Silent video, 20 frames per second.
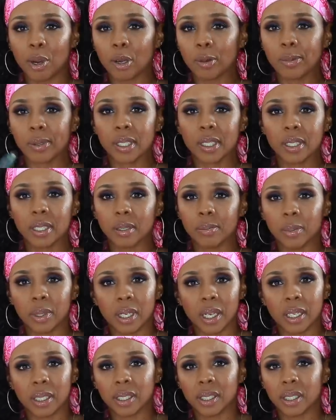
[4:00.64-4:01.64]
purposes, but
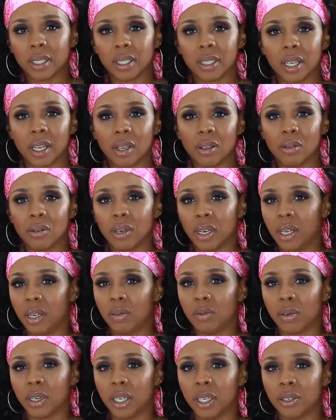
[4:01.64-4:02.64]
let's just say you
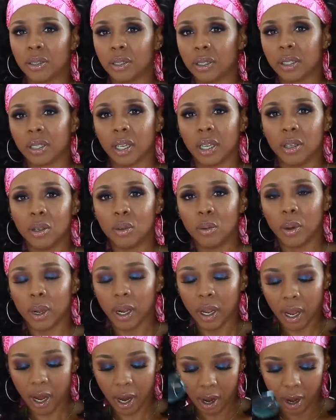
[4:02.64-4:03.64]
need readers and you want
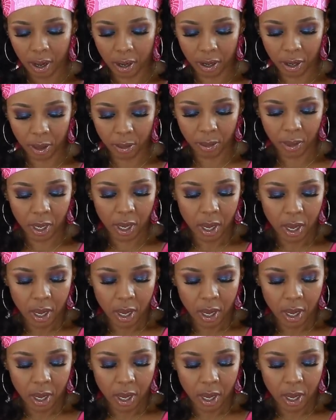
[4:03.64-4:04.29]
to carry them.